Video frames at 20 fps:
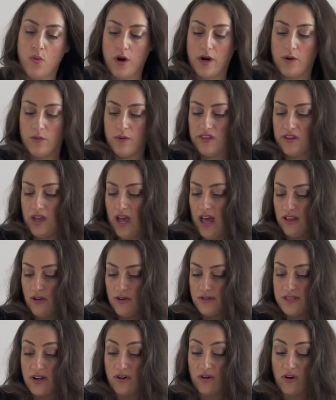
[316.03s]
work with
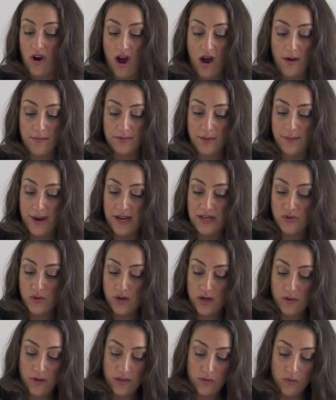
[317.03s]
colors that are
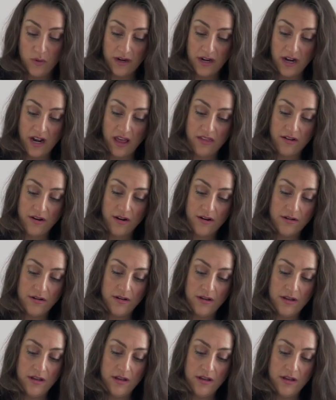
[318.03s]
complementary with one another